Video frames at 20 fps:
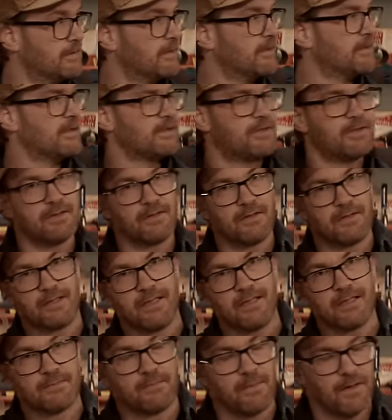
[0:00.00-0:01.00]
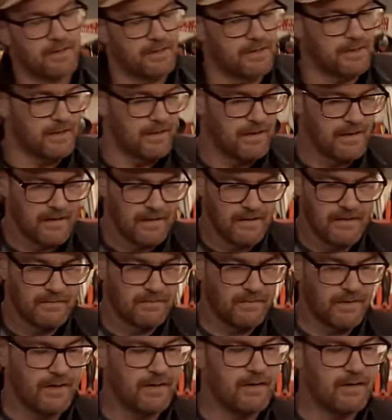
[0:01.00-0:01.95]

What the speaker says: This is just a test bench. But